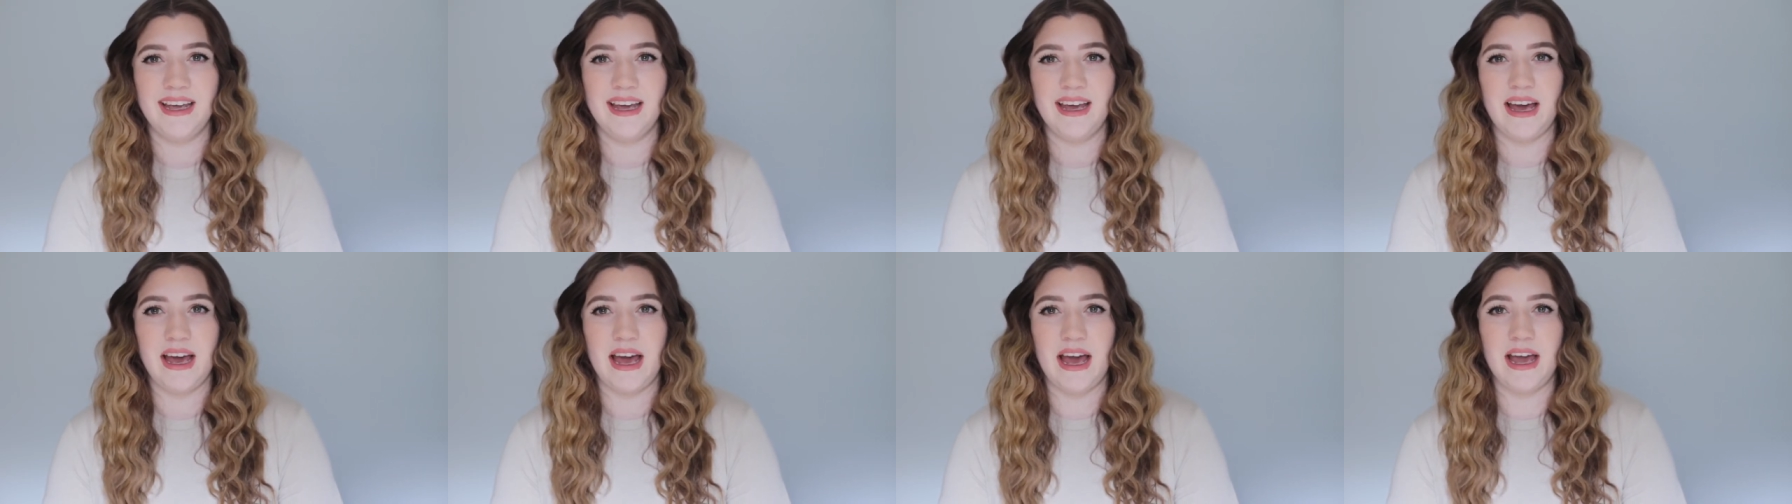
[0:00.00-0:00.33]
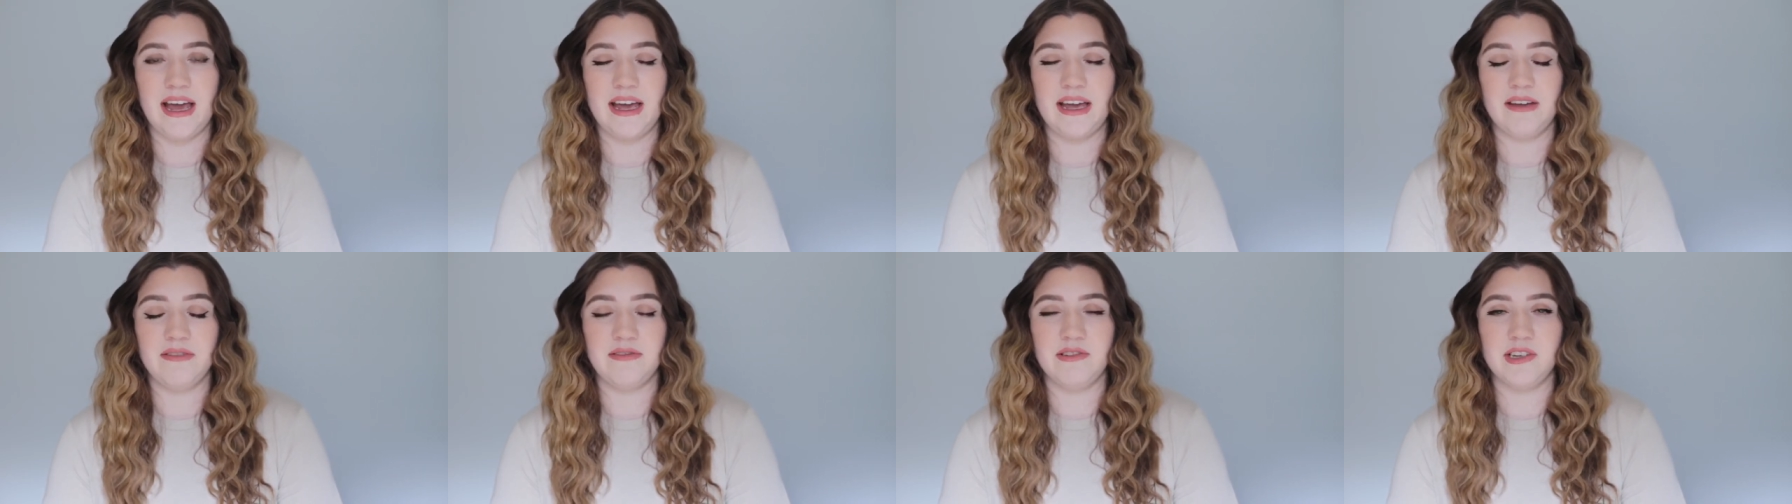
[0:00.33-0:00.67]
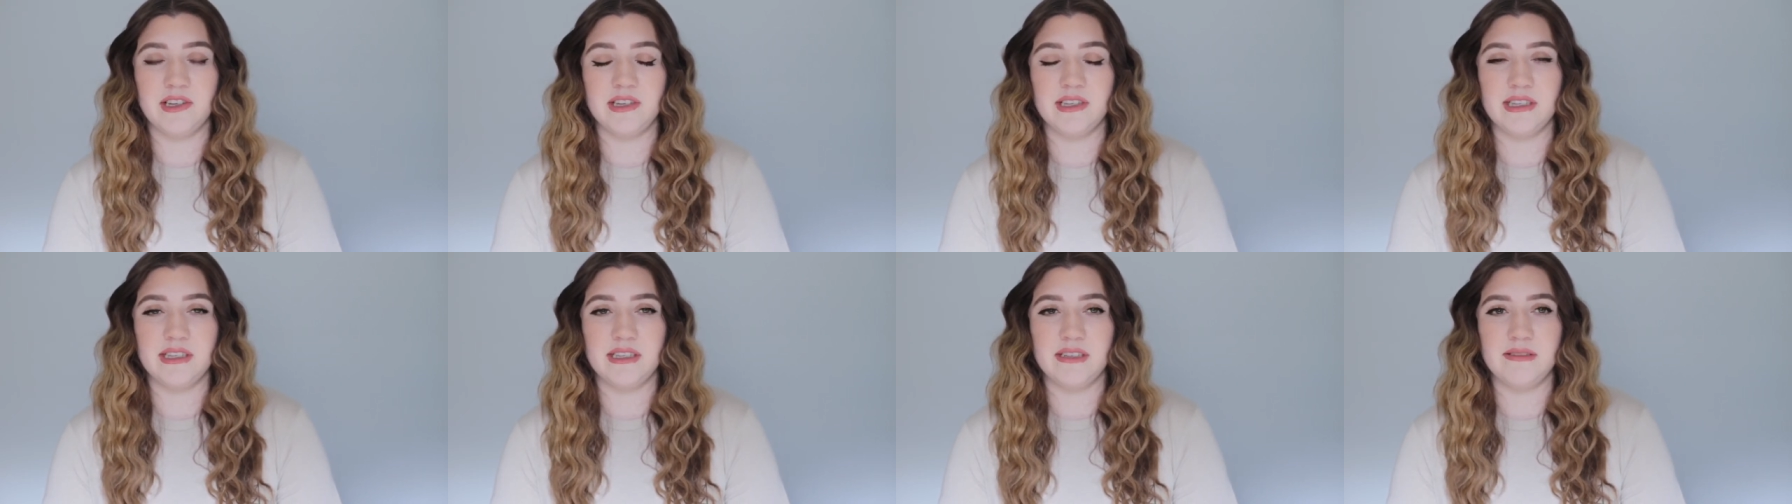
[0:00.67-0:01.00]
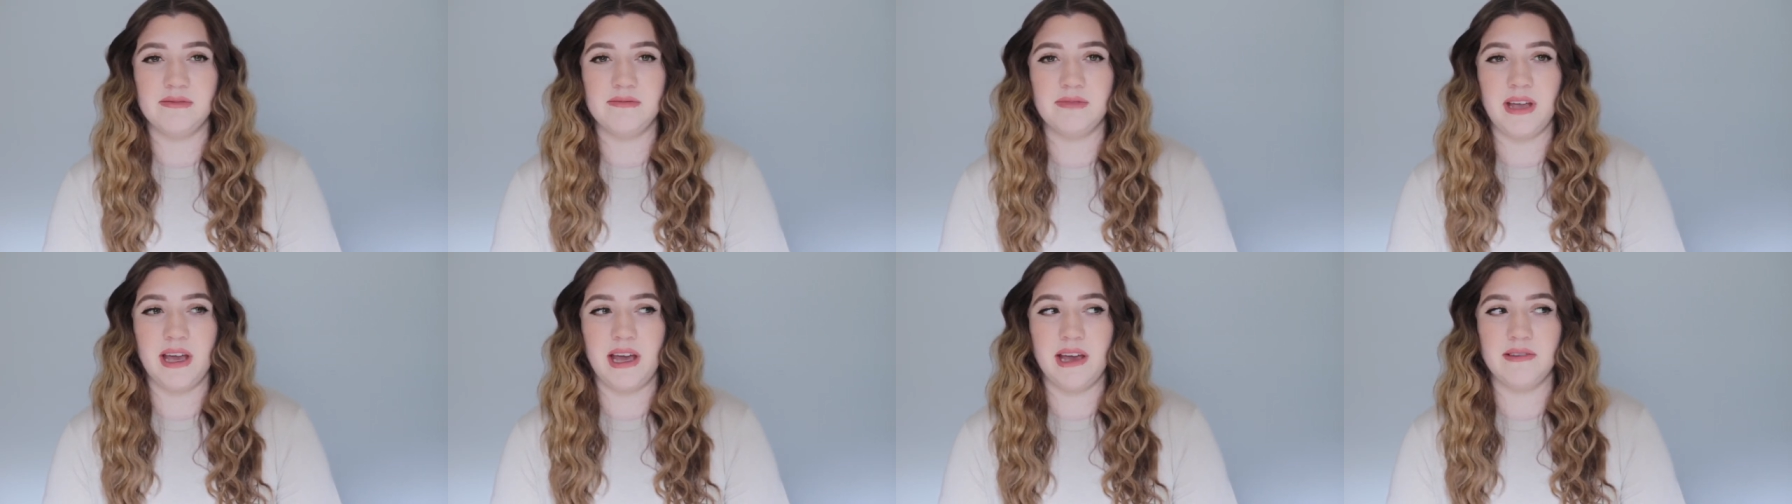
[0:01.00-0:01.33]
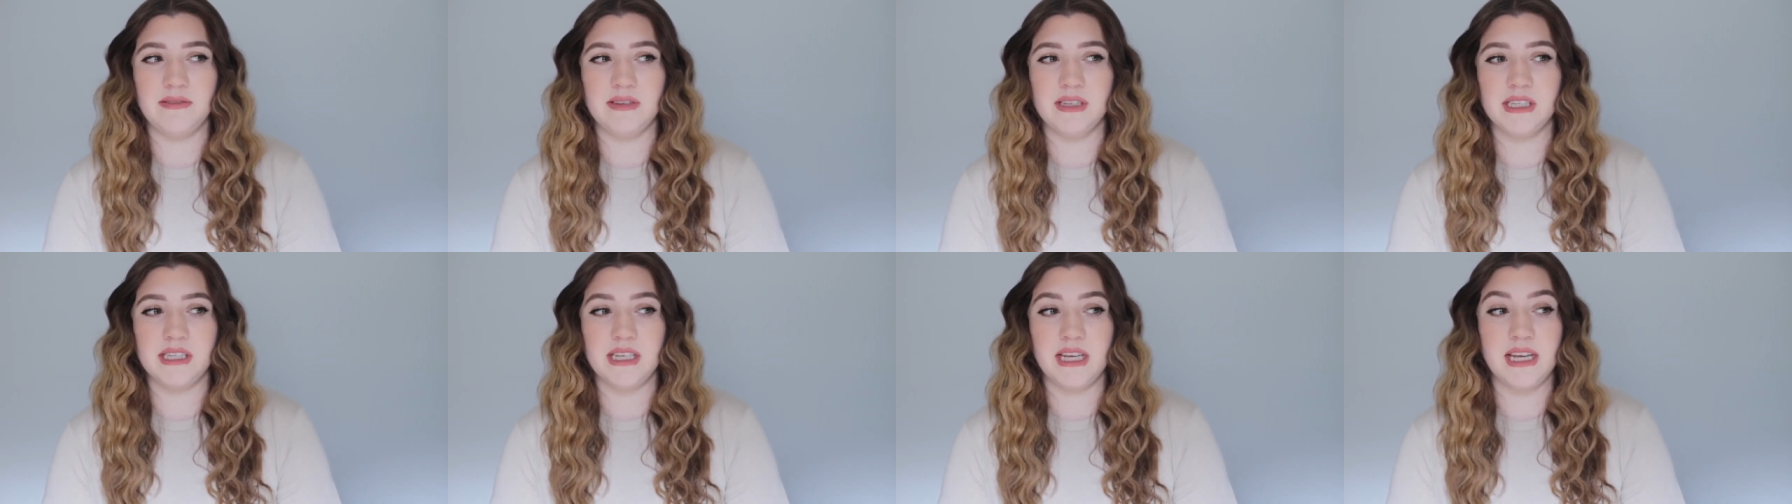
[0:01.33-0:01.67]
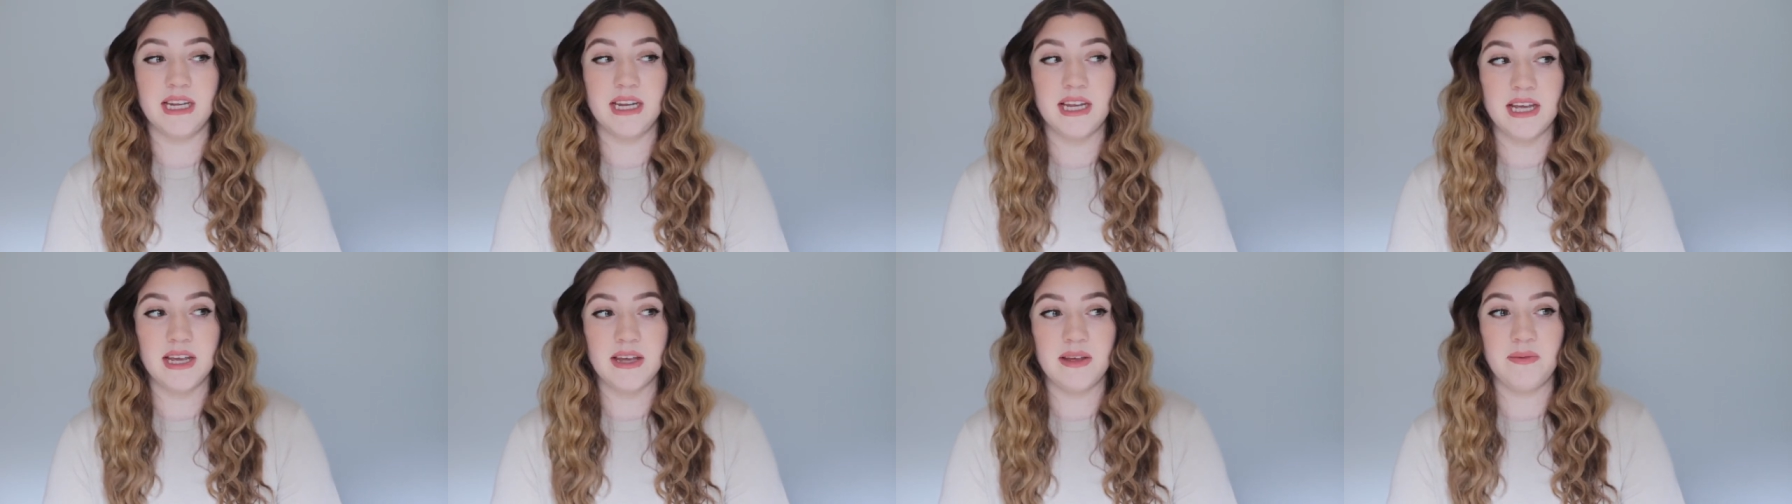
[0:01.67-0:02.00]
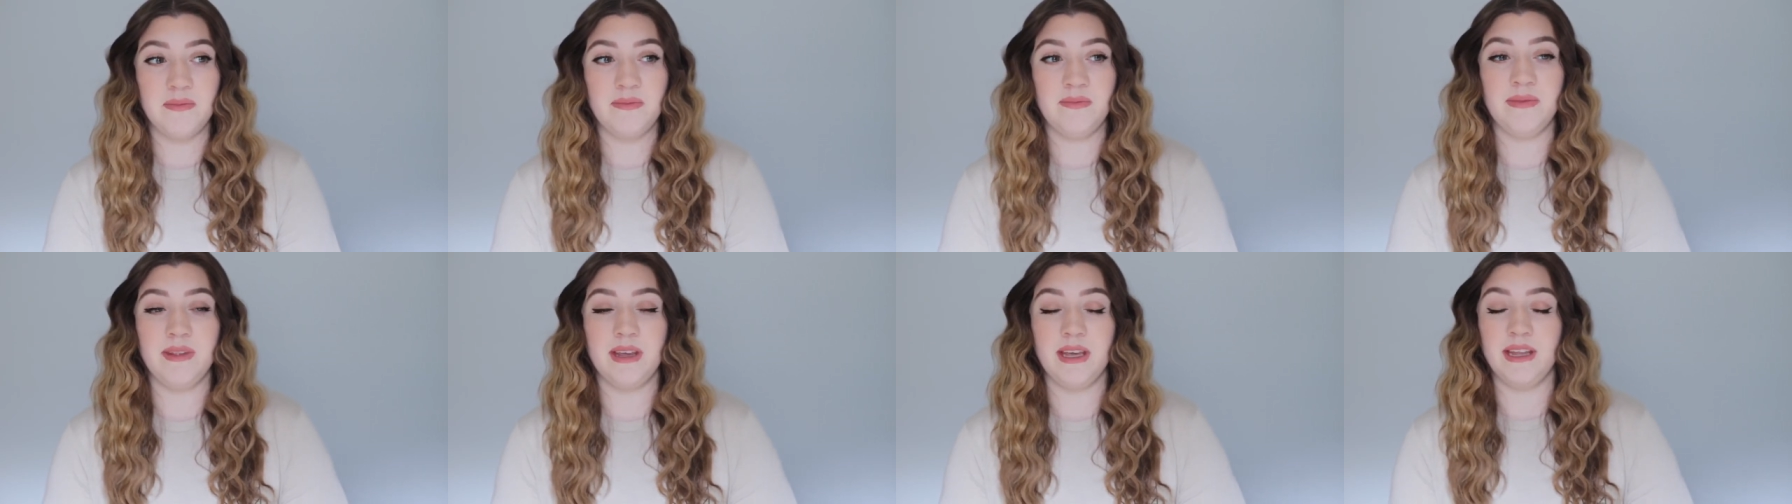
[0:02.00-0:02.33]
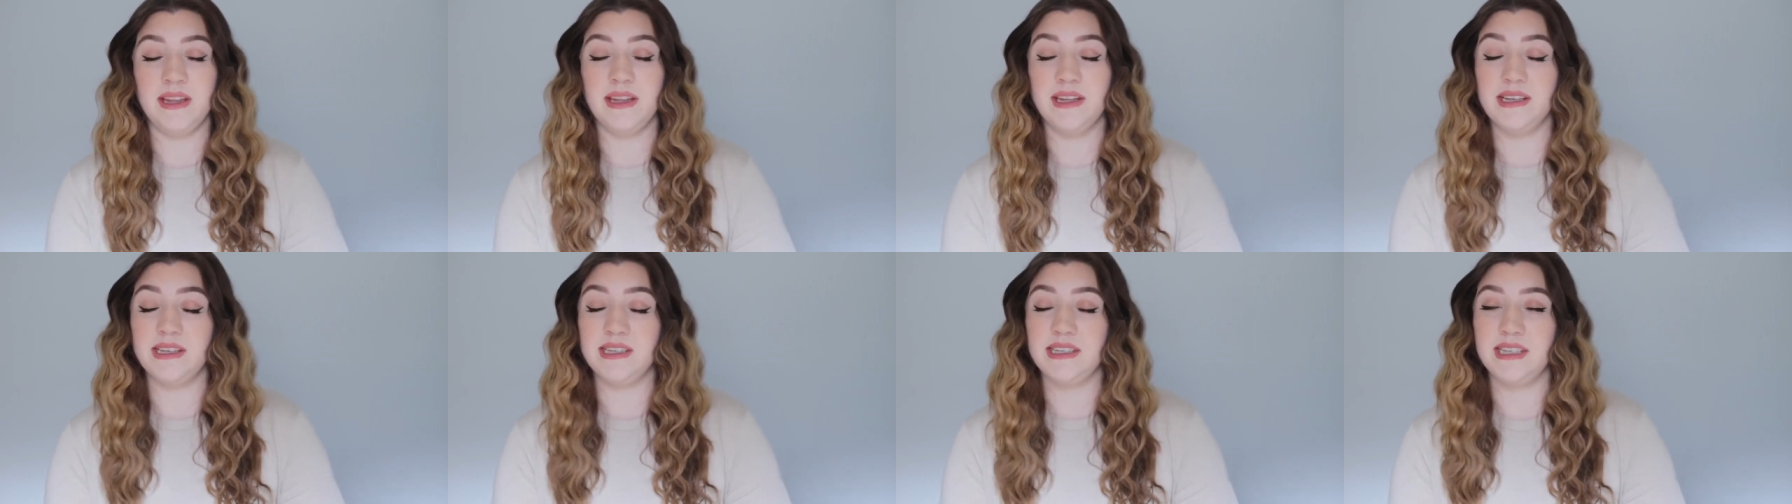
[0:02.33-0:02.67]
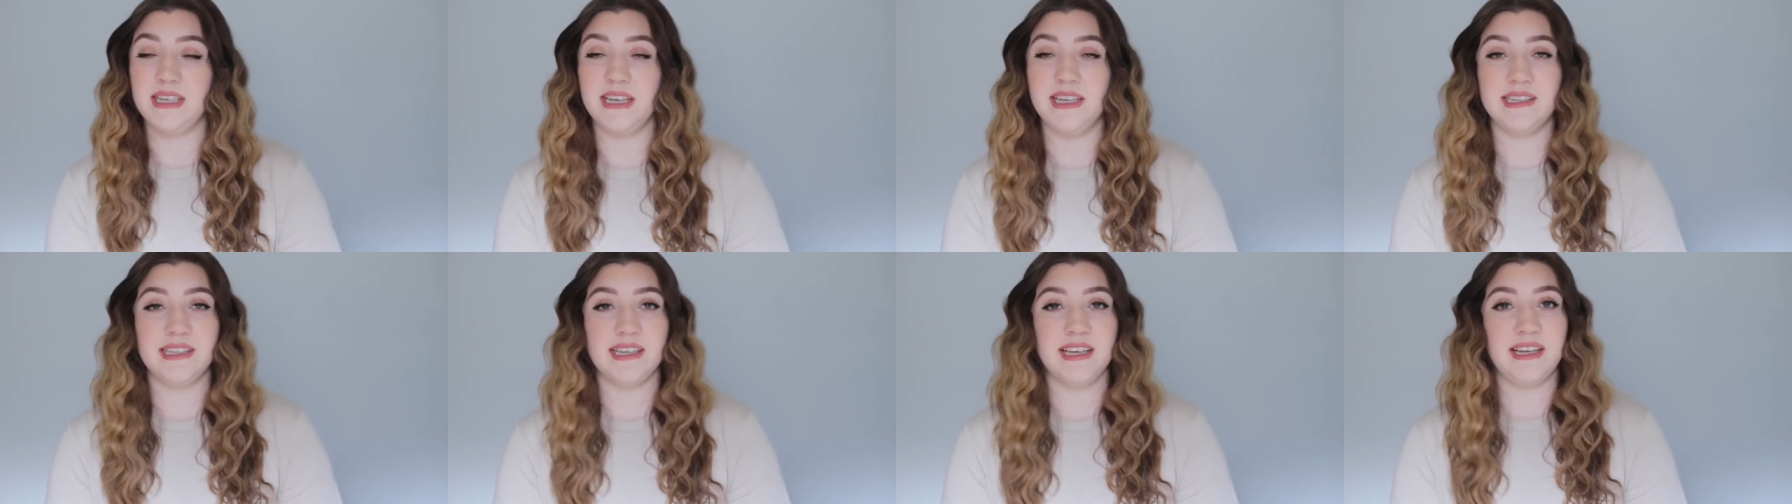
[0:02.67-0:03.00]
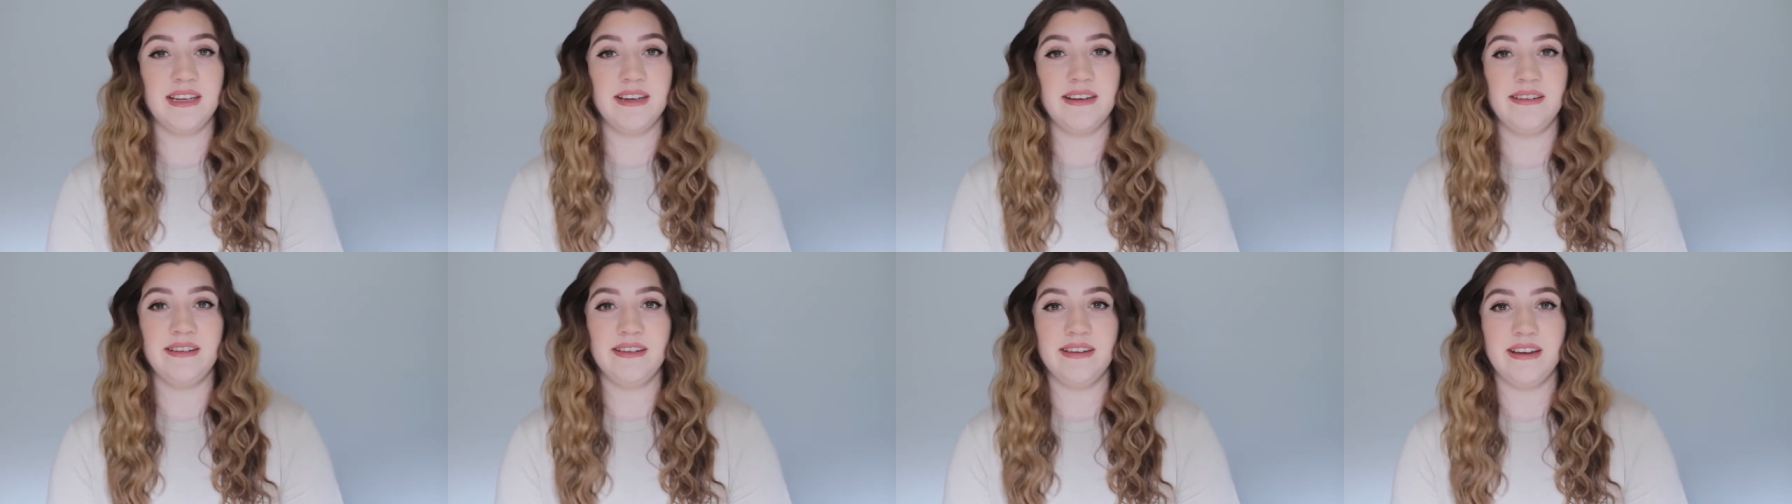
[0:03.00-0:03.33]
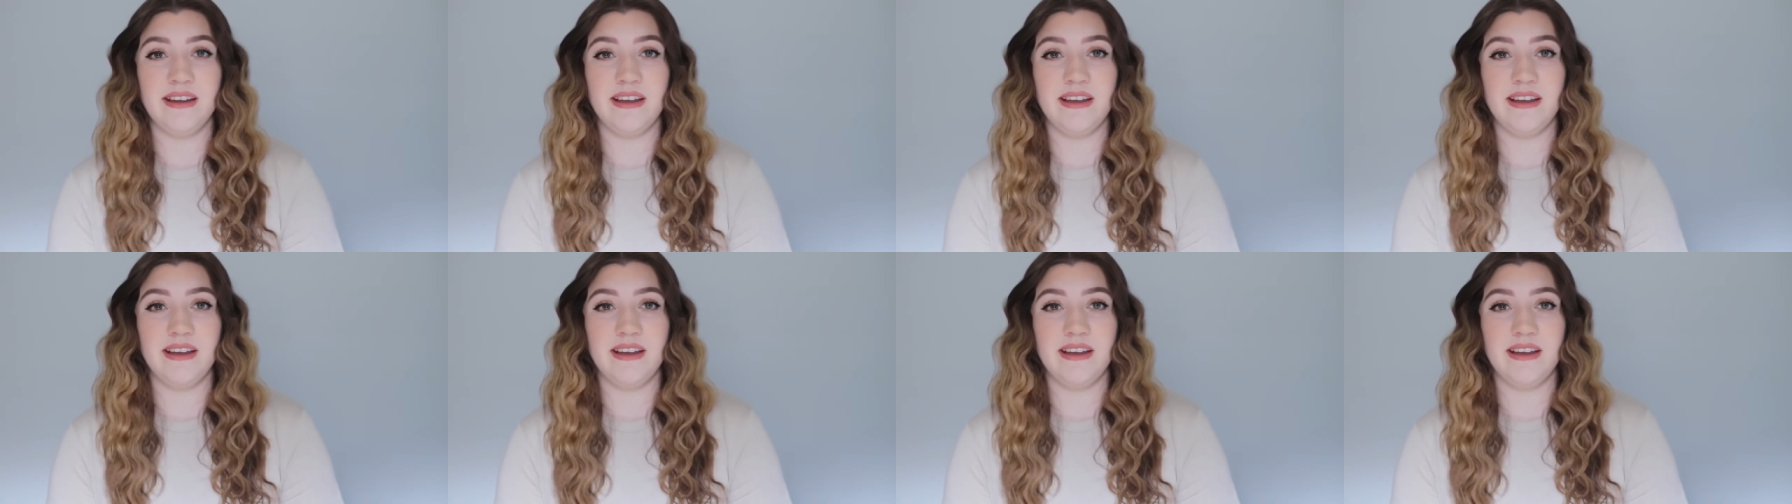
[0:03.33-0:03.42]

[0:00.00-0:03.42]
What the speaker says: I've seen him in this season